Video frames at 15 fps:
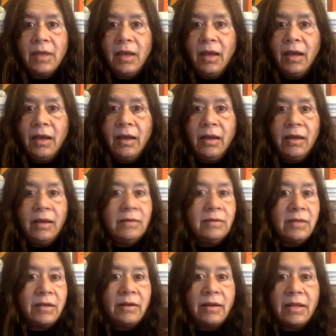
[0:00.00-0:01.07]

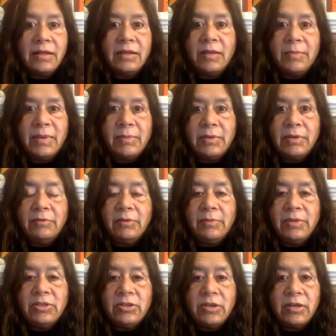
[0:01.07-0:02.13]
And there are other people who will
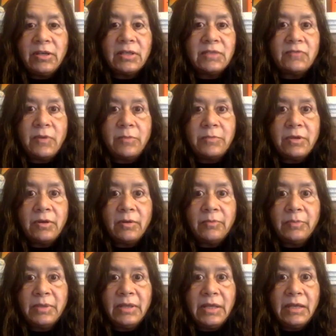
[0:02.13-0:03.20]
be joining us from Europe
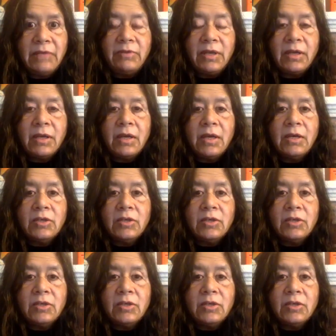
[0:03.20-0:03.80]
in the evening.